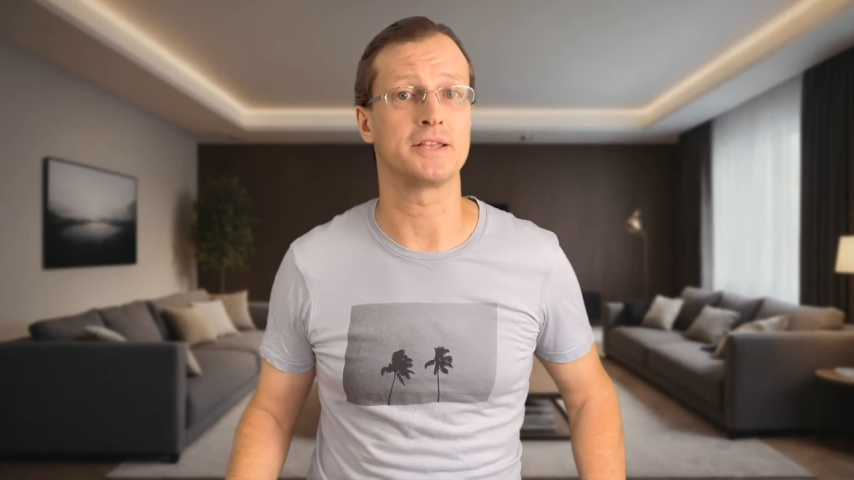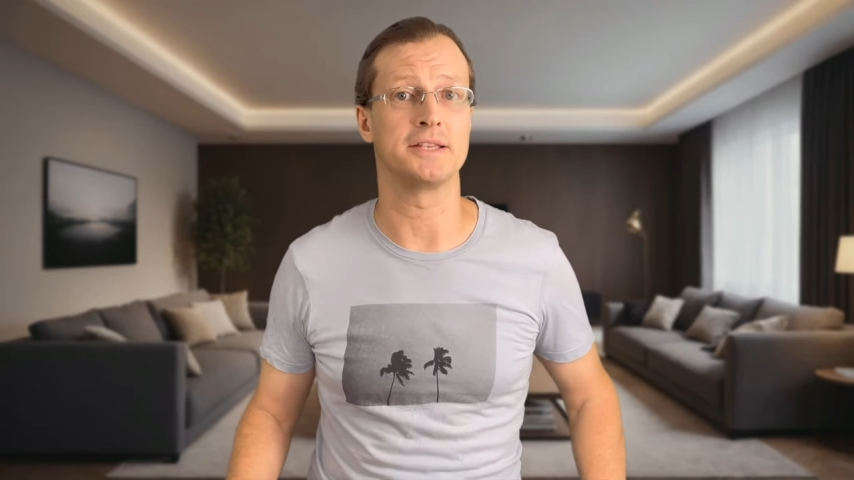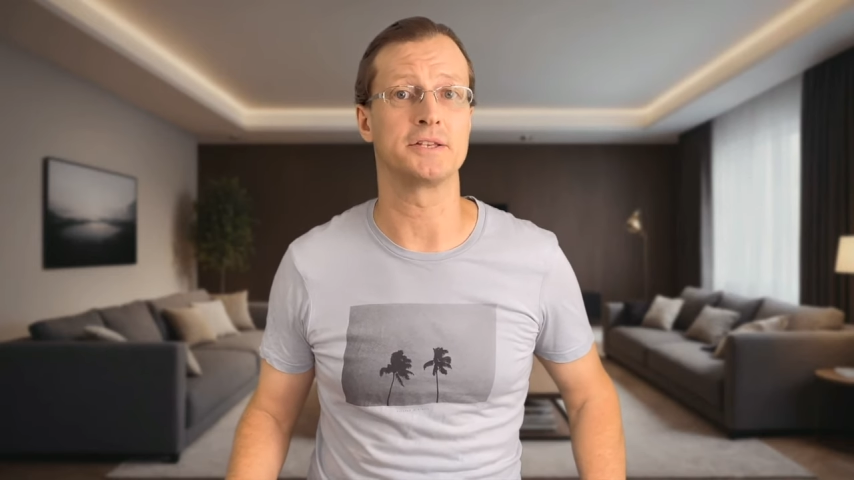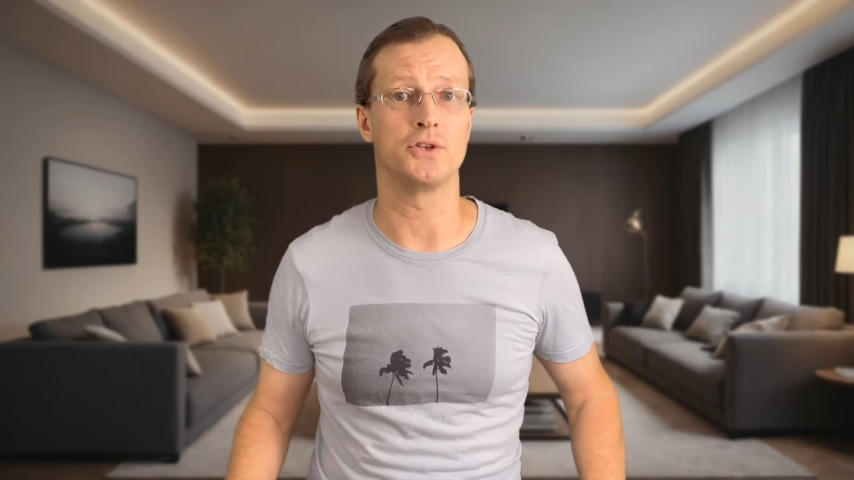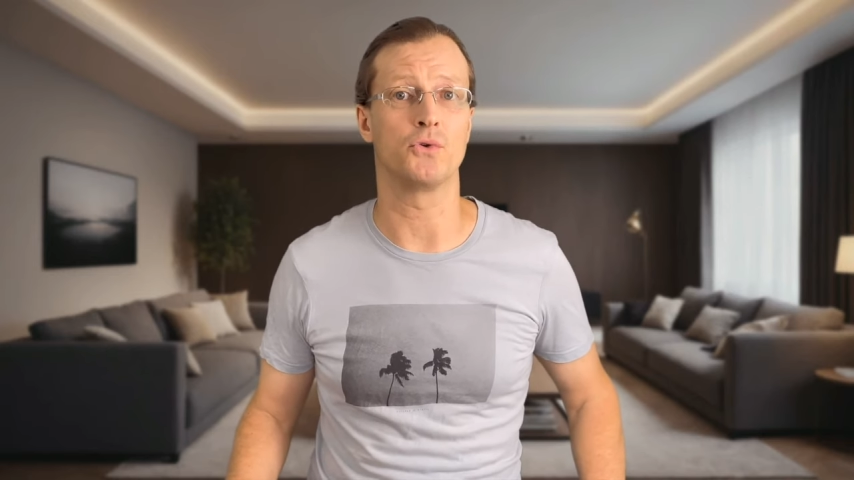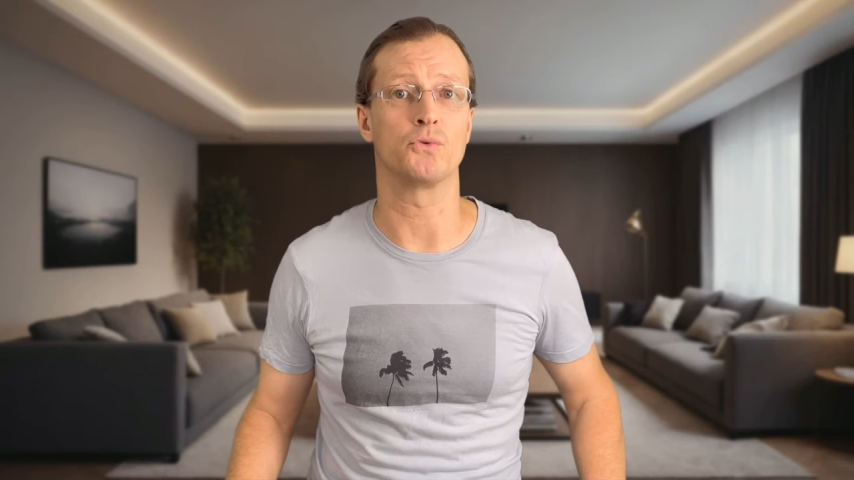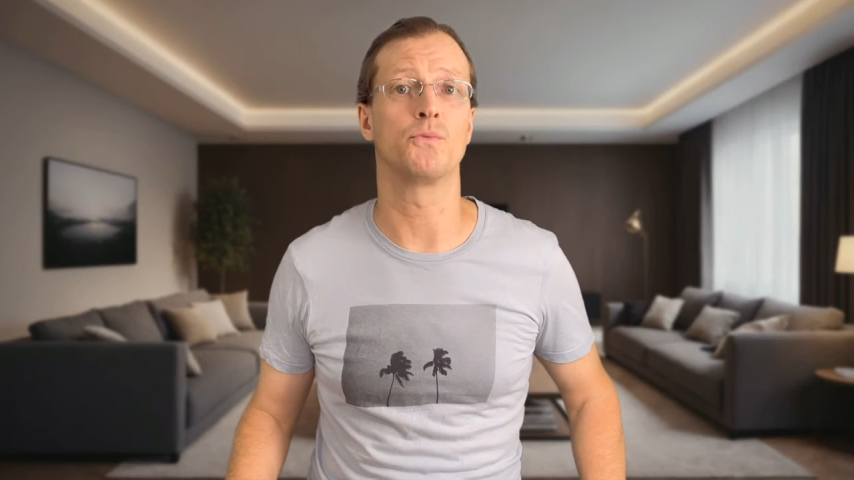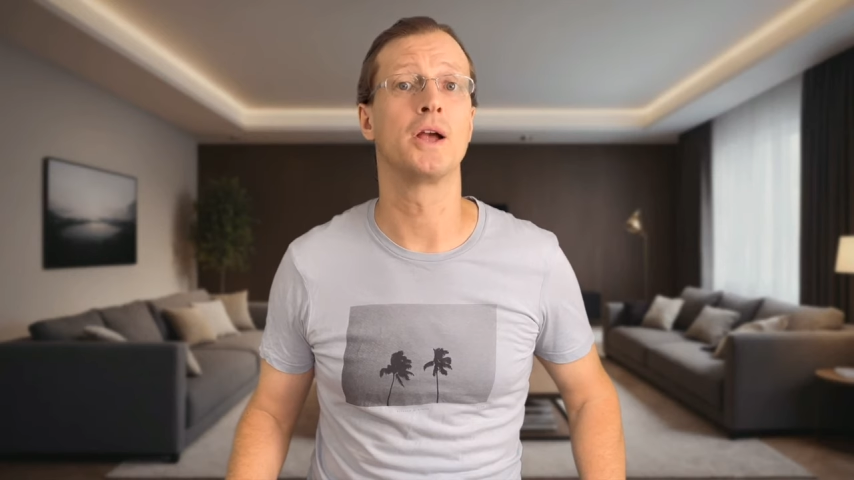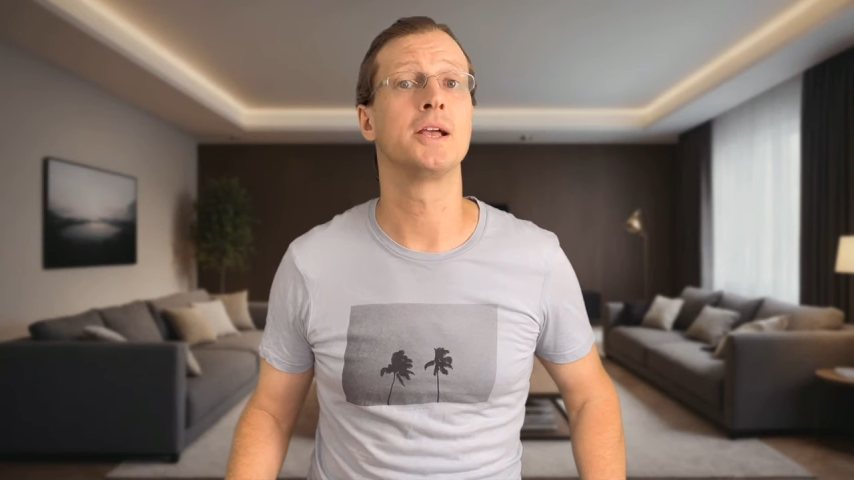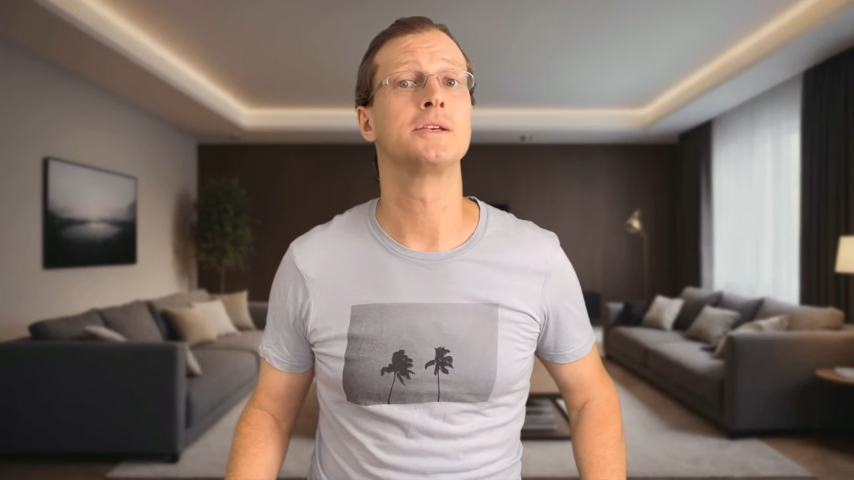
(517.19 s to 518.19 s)
is go
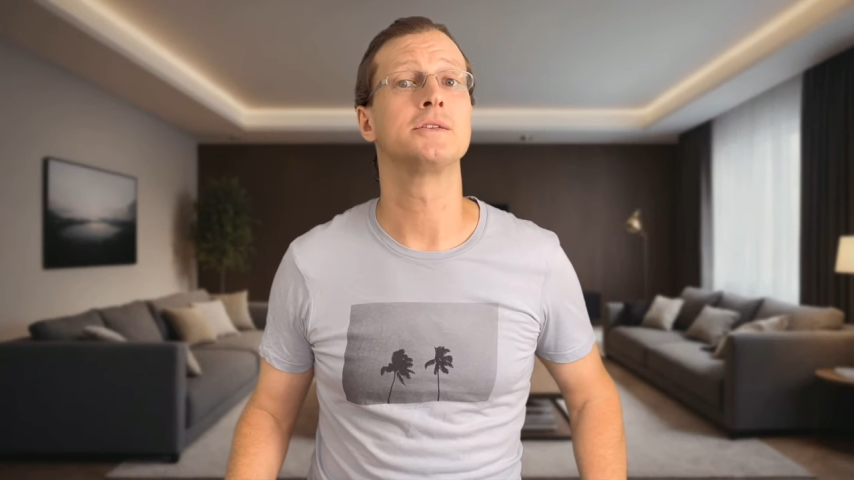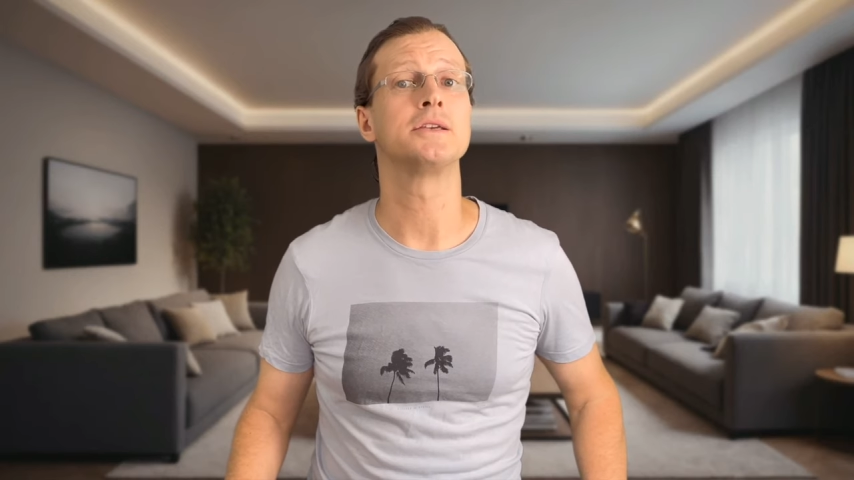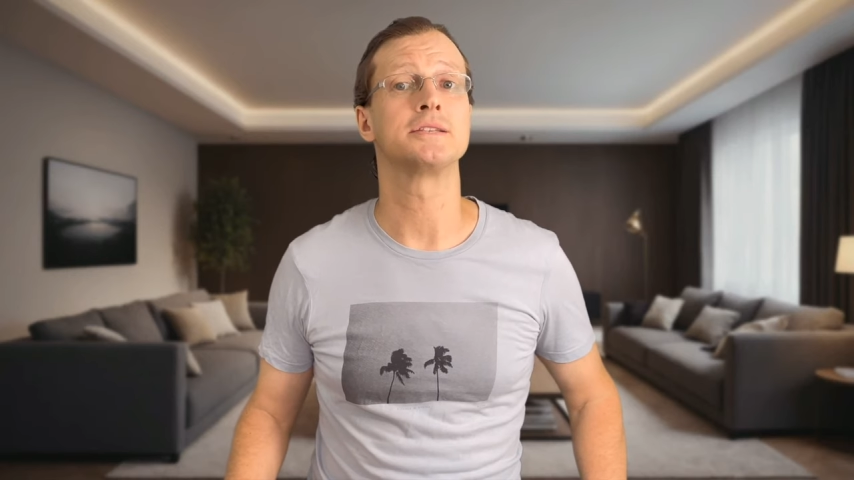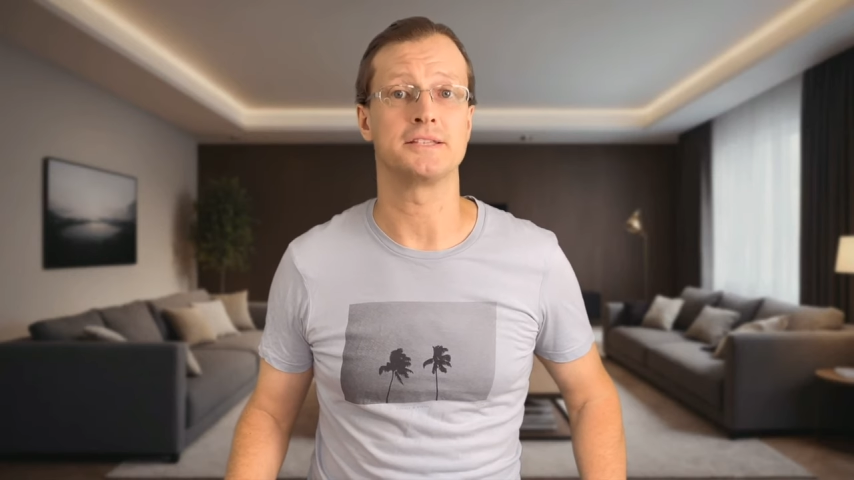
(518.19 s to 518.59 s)
find